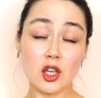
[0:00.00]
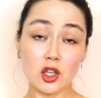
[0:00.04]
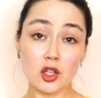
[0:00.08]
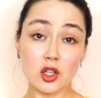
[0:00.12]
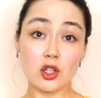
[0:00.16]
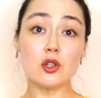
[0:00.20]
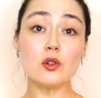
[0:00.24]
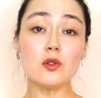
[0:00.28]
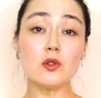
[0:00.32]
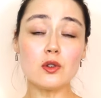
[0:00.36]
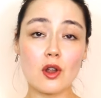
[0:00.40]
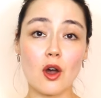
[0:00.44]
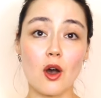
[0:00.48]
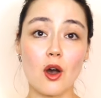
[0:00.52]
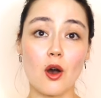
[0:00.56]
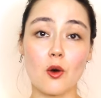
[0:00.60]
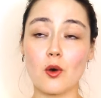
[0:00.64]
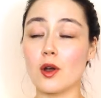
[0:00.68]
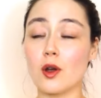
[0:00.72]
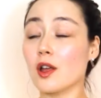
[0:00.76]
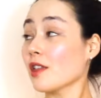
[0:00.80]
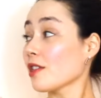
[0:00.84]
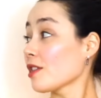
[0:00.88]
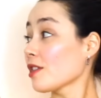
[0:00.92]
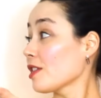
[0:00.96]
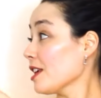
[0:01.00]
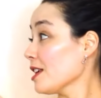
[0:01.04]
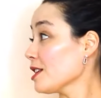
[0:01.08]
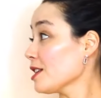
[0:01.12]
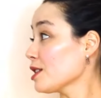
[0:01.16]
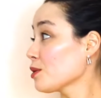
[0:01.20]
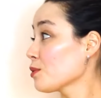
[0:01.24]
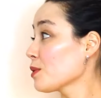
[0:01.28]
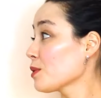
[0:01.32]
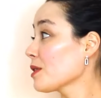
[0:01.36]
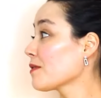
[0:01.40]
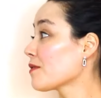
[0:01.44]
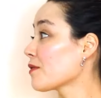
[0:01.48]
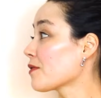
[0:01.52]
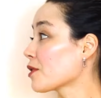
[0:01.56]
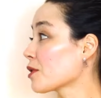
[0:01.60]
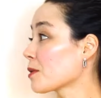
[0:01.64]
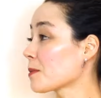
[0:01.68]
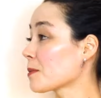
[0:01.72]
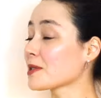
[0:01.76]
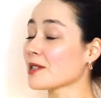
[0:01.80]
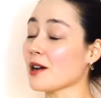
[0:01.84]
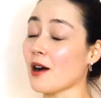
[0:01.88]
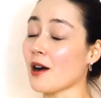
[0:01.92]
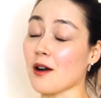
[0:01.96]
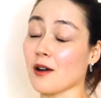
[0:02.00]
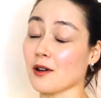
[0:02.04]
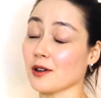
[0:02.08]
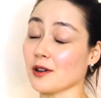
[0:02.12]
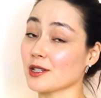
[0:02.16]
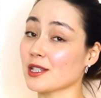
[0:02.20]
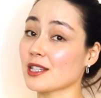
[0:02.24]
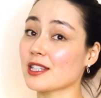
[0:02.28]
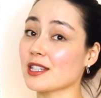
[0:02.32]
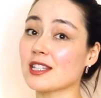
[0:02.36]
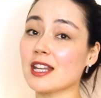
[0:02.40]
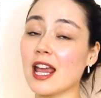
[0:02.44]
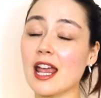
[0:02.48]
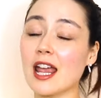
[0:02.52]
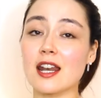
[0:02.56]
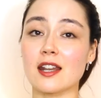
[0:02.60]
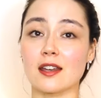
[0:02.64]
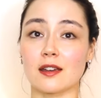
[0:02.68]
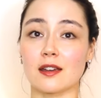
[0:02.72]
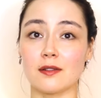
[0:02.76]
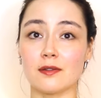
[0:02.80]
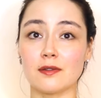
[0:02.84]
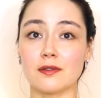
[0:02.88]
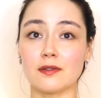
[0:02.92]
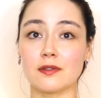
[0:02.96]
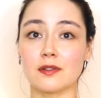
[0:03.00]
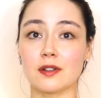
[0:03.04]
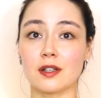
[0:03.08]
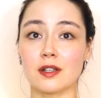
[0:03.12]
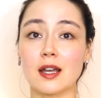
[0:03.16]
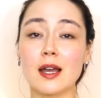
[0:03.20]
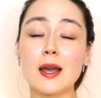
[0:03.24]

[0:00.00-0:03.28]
You know these three verbs are stative,